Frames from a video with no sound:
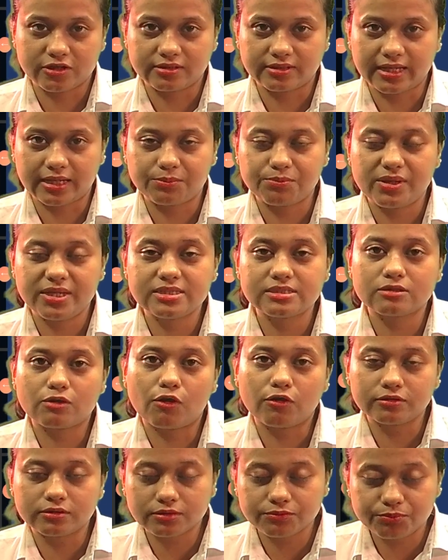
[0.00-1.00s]
That means on
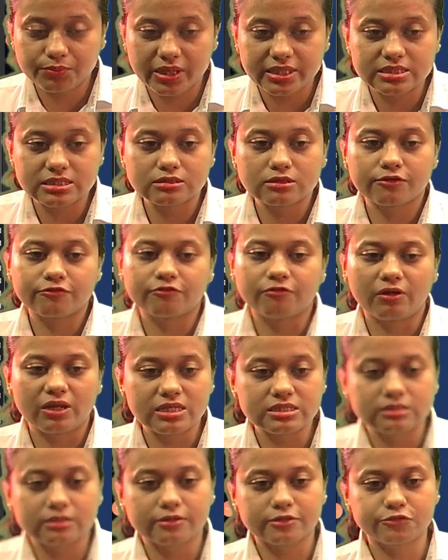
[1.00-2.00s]
the basis of
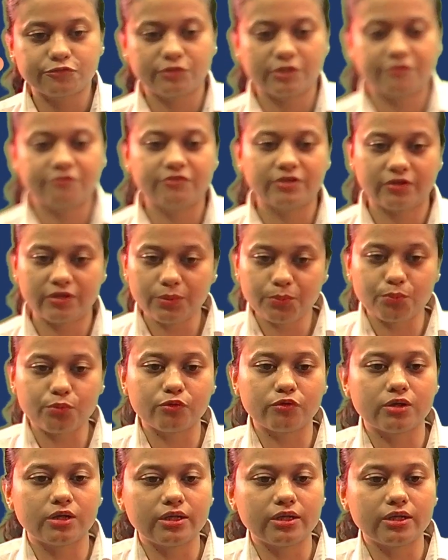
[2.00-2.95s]
research, we are very poor